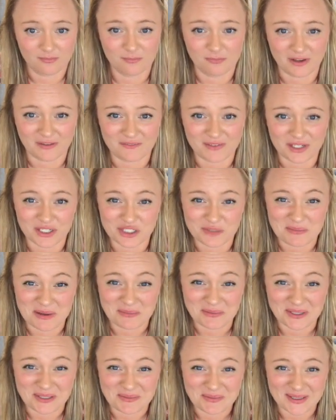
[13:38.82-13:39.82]
my finished
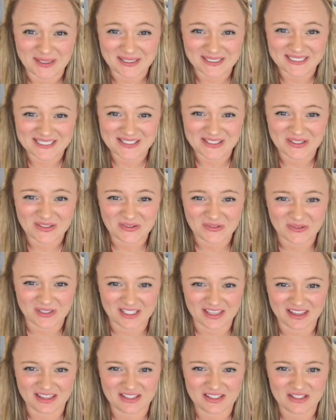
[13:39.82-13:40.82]
memory box
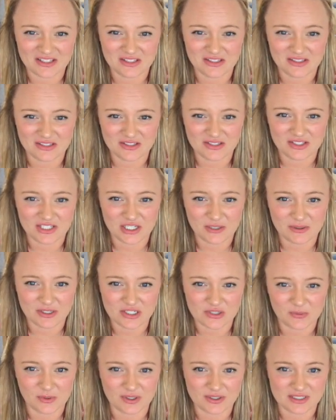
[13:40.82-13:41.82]
with
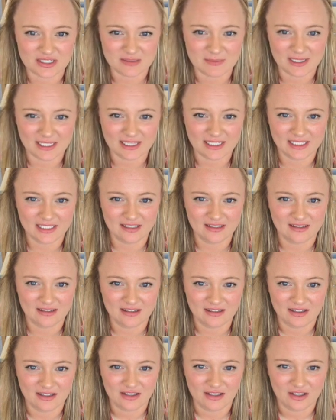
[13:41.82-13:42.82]
2-inch walls to my lid,
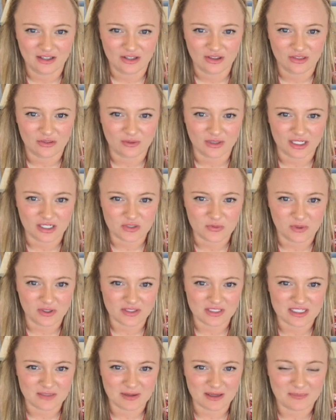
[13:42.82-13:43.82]
3-inch
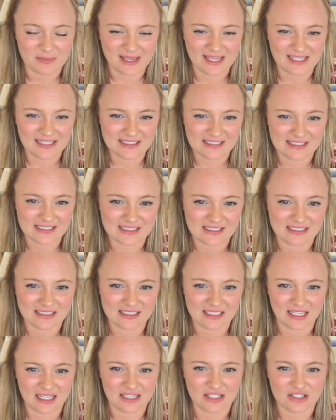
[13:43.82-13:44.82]
walls to my base,
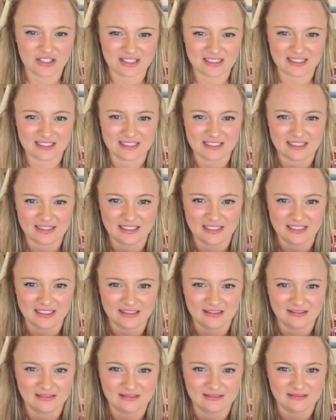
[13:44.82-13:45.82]
and just a slight
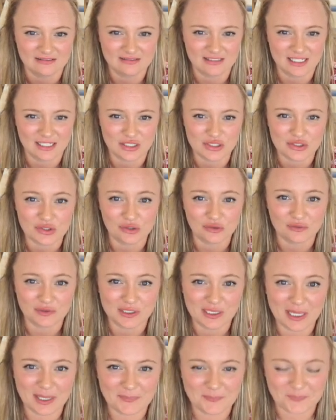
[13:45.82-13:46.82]
inch
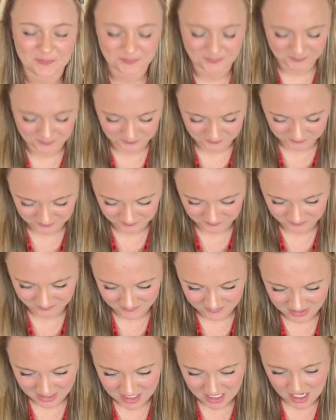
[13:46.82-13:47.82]
overlap.
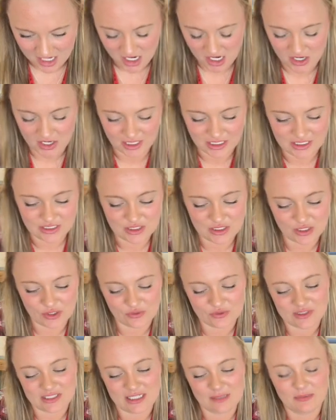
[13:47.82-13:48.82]
Alright, so
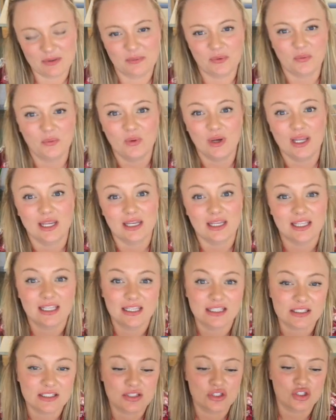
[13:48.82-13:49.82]
step number 1
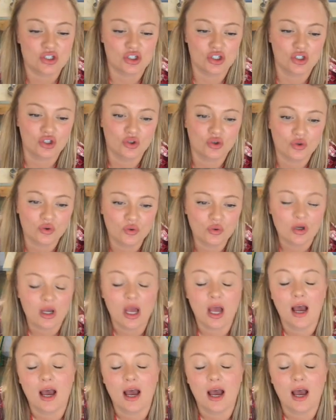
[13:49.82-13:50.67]
is to